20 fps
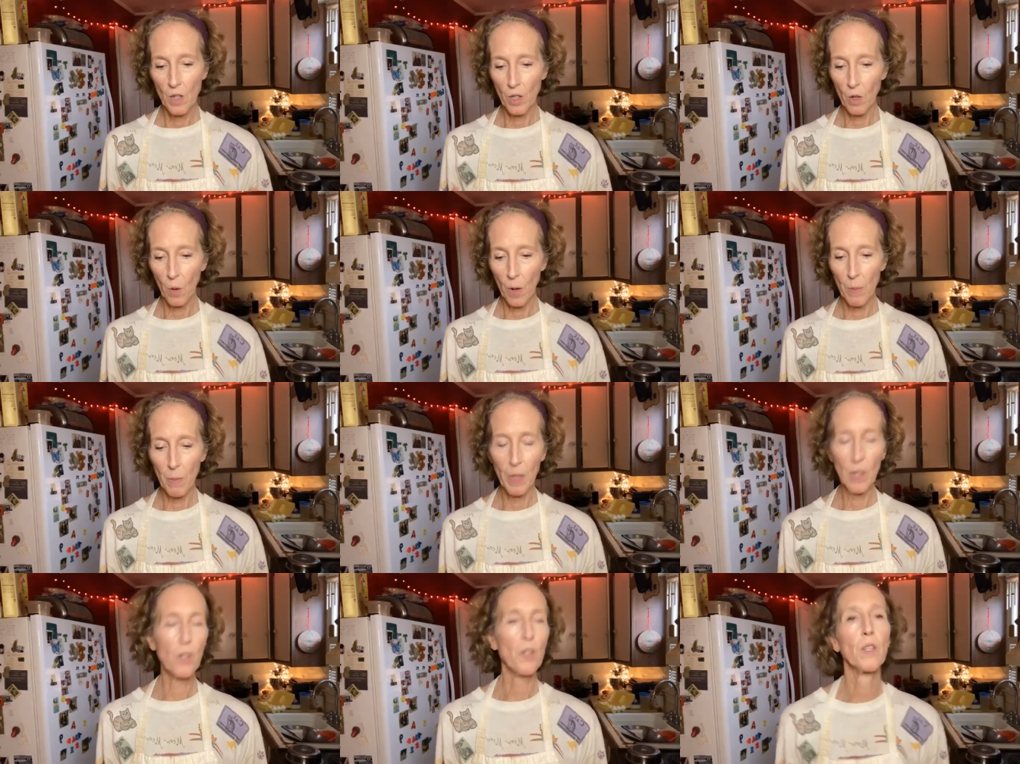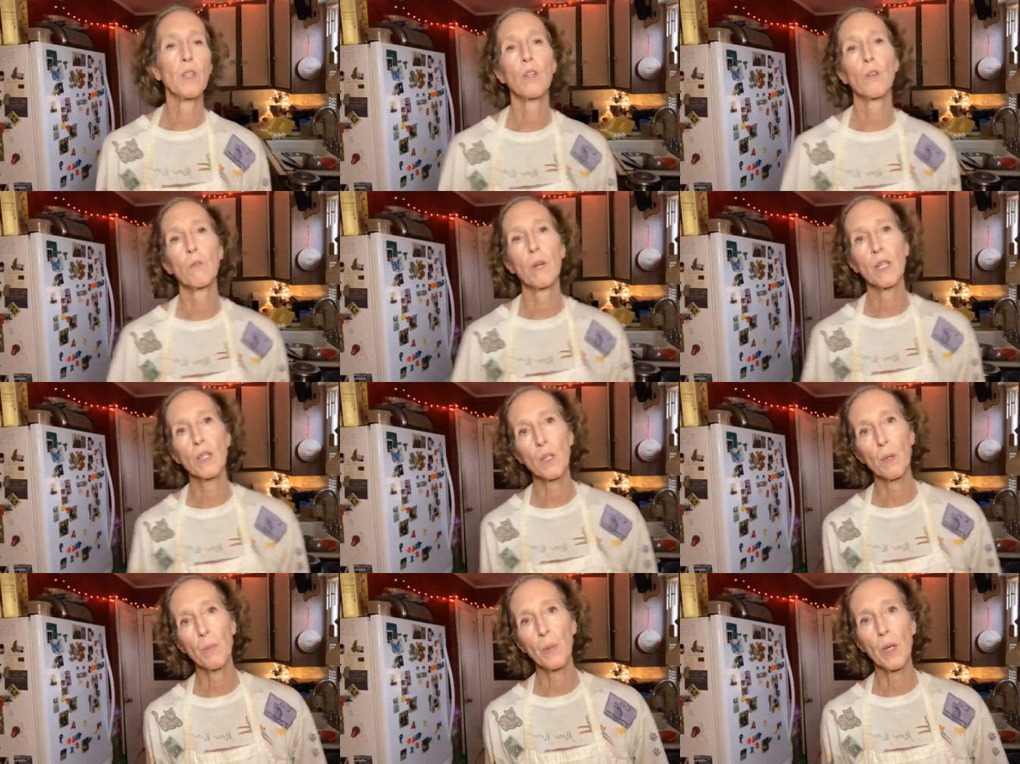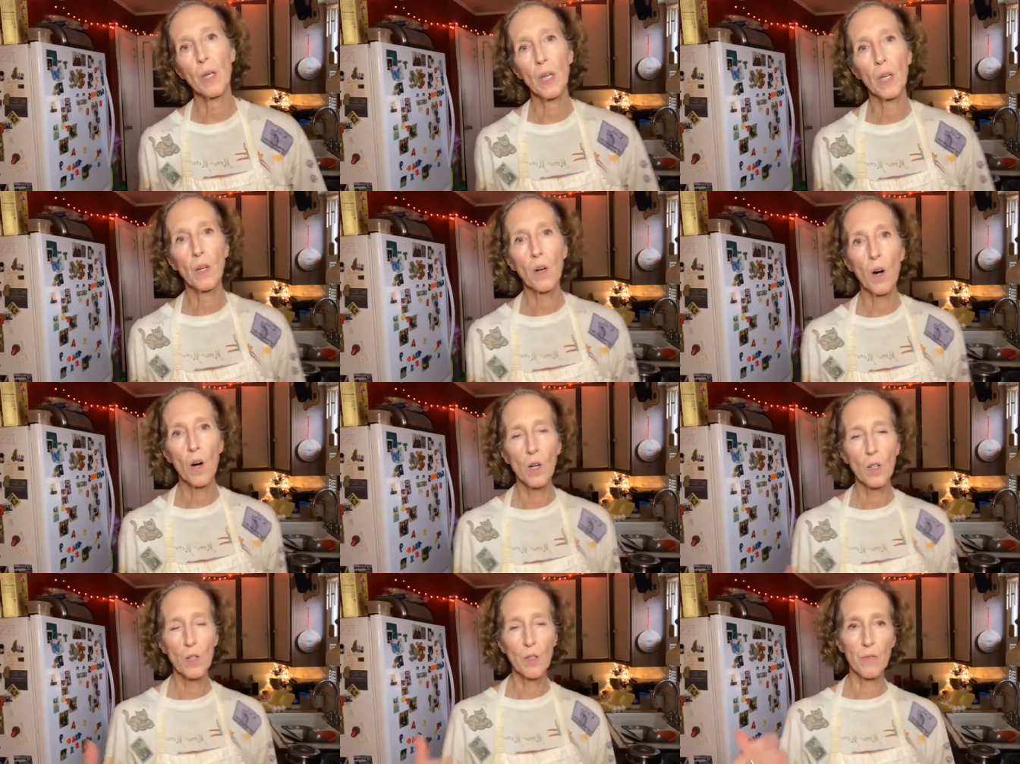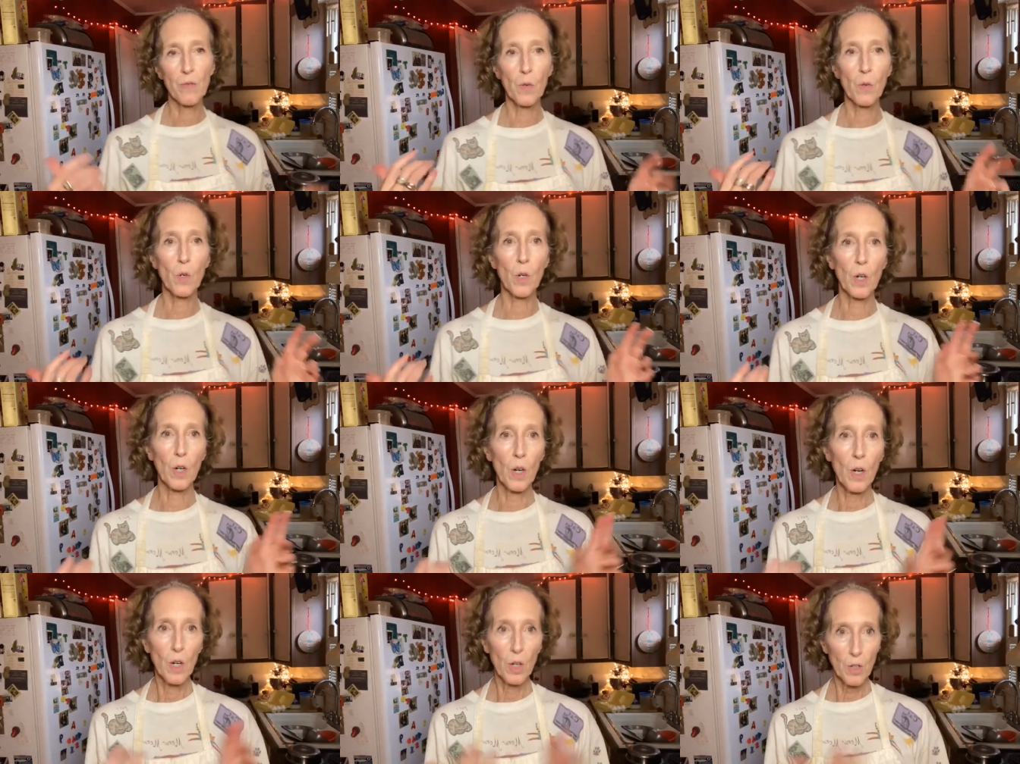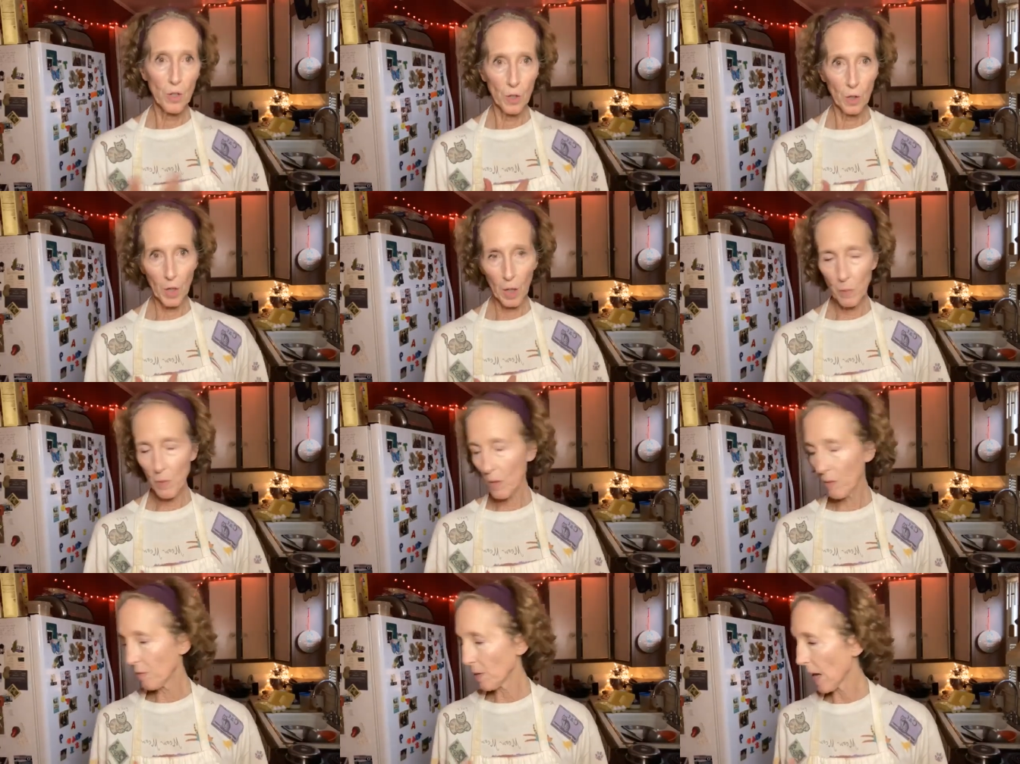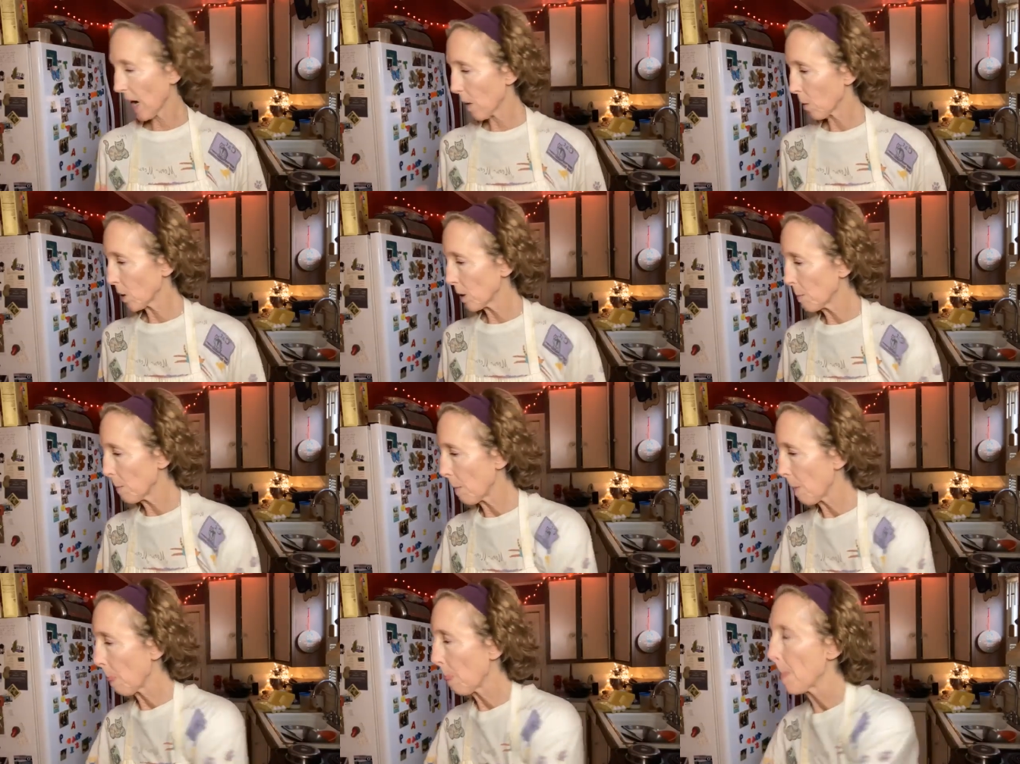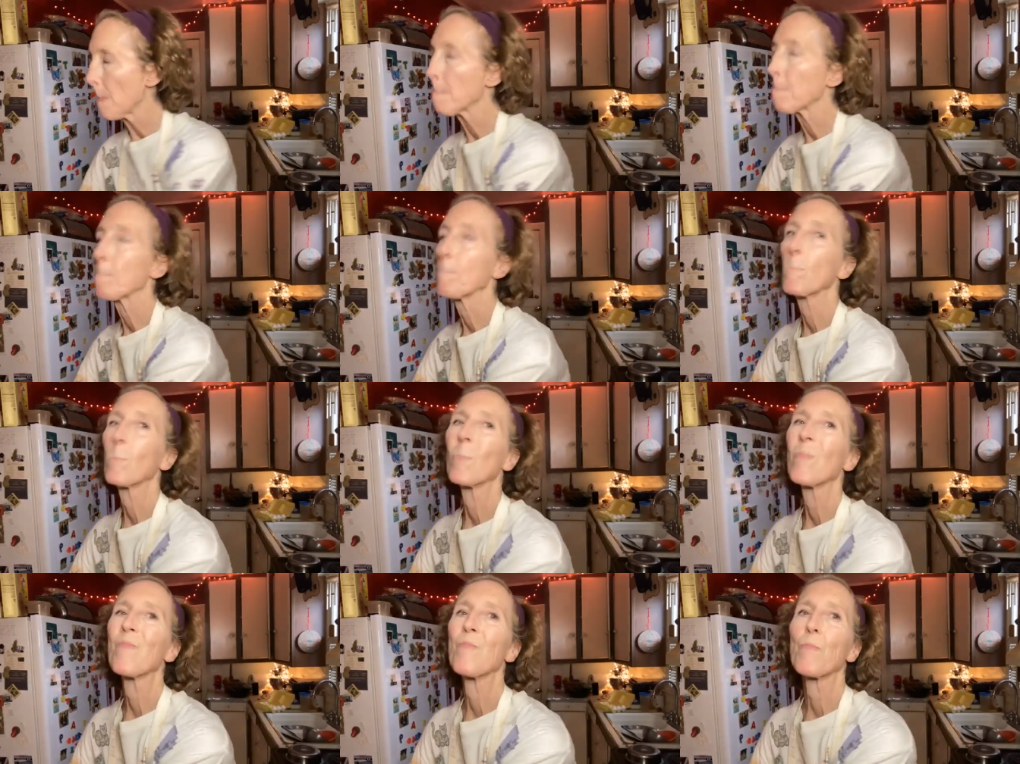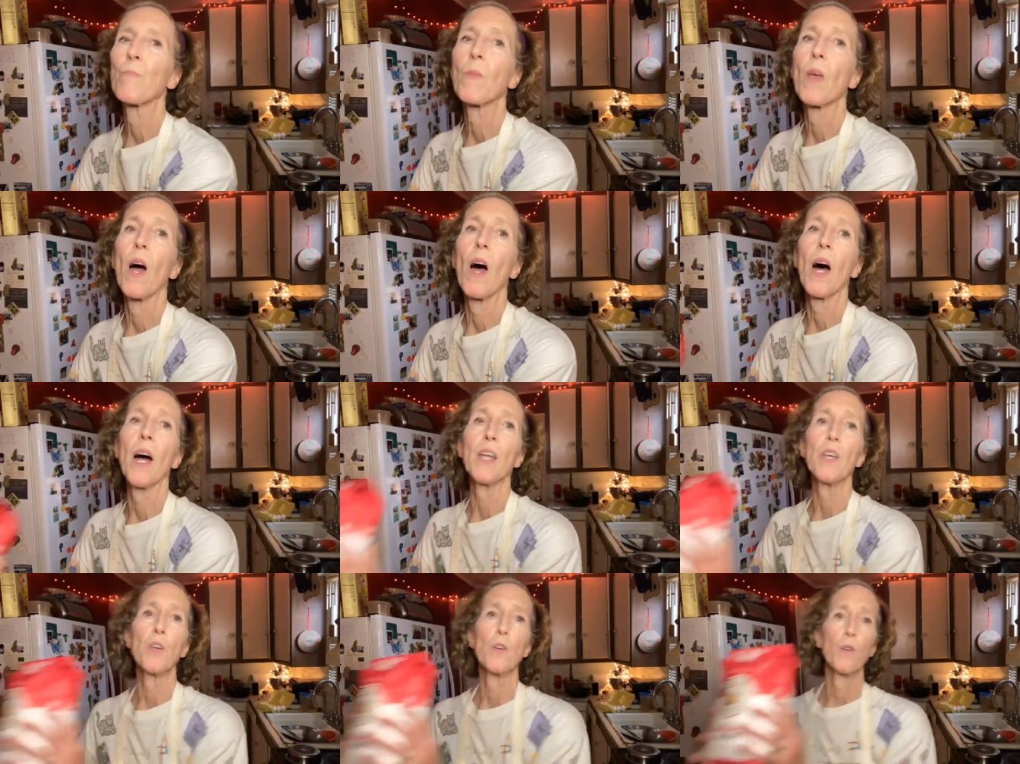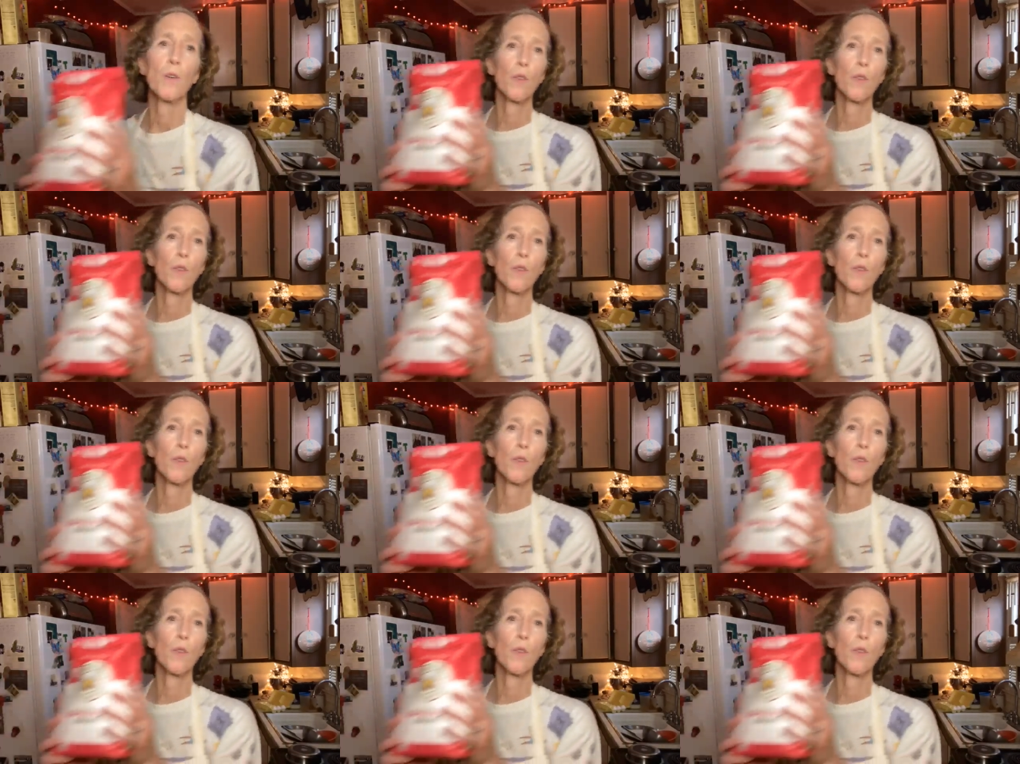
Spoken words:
So I mentioned the recipe calls for 2 cups of flour. I